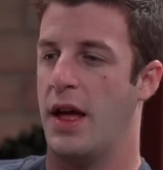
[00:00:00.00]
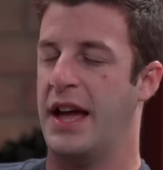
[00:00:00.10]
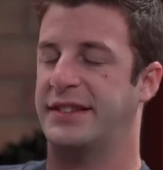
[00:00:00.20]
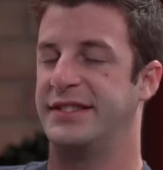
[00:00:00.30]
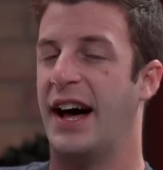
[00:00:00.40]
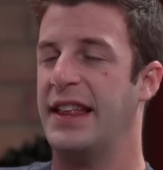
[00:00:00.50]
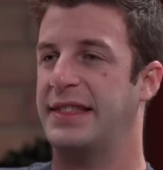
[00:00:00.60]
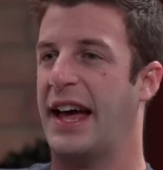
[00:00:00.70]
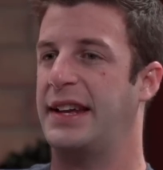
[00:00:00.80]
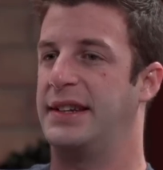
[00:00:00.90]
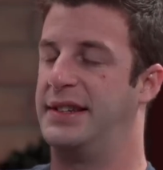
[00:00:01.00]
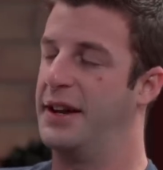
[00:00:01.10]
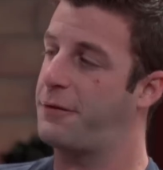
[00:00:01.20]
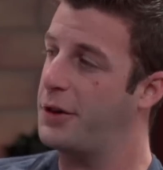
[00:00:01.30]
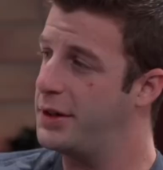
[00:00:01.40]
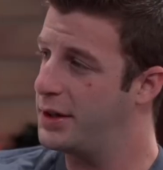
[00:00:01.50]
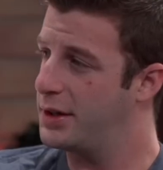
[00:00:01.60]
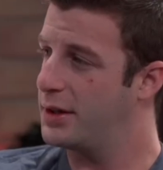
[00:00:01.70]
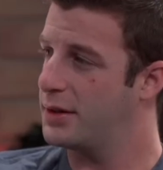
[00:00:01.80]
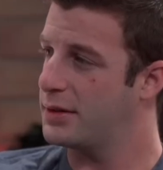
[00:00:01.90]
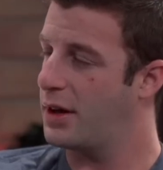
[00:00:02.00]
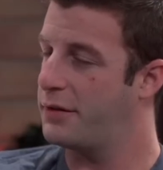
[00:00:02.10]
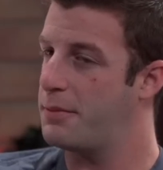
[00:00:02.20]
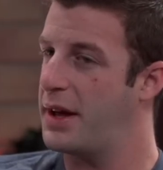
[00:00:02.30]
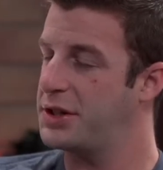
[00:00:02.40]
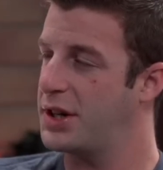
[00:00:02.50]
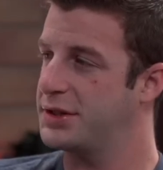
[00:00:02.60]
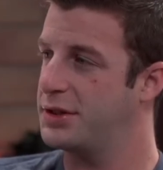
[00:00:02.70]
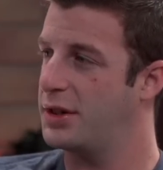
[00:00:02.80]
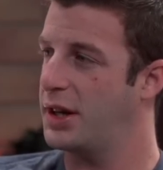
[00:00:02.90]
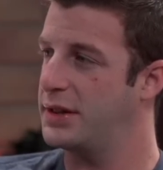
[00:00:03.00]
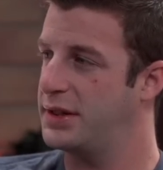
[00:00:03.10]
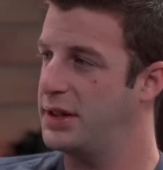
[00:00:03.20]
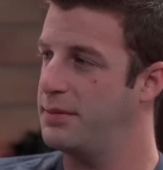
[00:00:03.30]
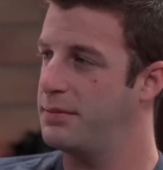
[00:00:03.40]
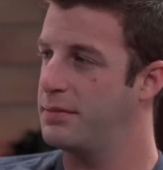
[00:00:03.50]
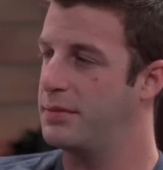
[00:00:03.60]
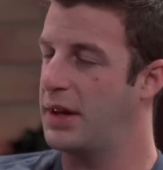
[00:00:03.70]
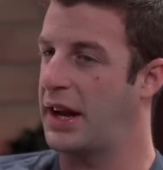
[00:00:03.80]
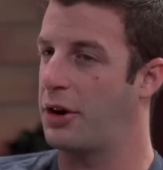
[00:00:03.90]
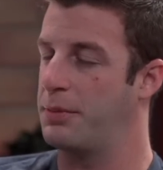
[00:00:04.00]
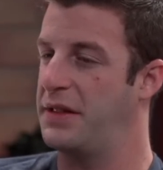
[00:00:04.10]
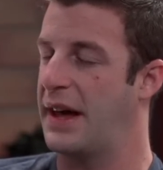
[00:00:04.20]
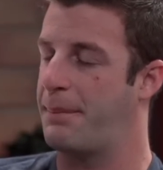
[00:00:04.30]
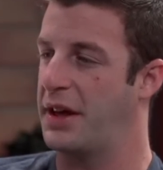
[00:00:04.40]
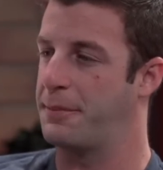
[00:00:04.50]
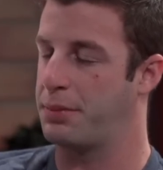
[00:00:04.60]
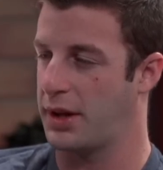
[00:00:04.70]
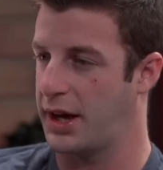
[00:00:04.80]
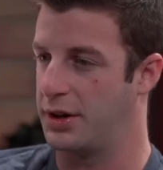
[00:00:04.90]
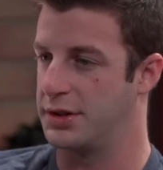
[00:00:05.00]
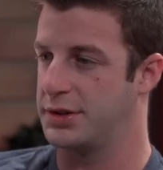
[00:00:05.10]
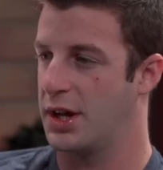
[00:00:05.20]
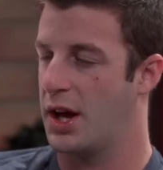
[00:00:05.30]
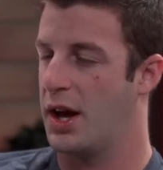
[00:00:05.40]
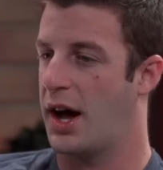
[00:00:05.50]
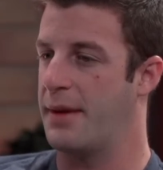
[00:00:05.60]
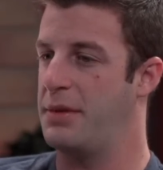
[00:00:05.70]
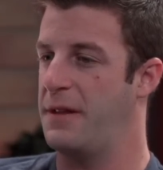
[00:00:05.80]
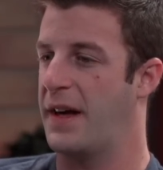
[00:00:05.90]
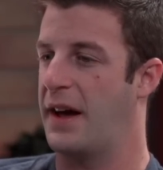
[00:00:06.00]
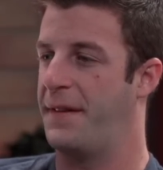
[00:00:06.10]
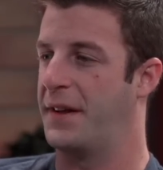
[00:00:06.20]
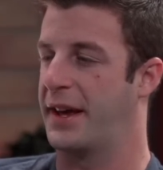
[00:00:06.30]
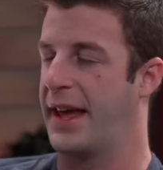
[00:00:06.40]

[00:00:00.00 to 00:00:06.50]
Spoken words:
It's not that different of a Manchester United team. And I don't mean that by the players. I mean that in the